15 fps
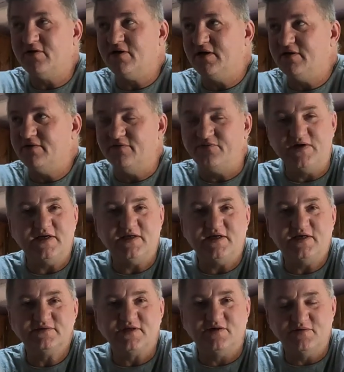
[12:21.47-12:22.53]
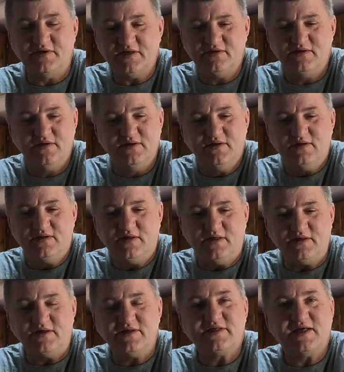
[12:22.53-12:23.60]
here, uh, if you ain't done so yet,
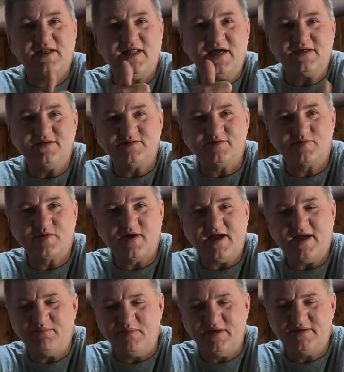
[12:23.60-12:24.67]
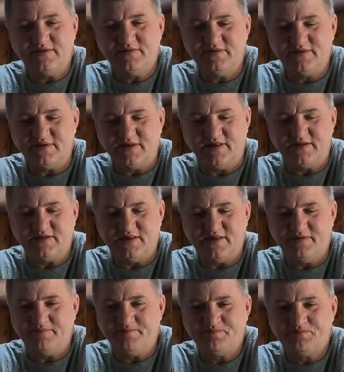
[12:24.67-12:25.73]
uh, hit that like and subscribe button. And
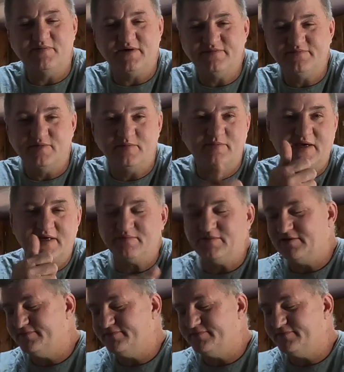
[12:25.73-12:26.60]
uh, anyway, we'll be back in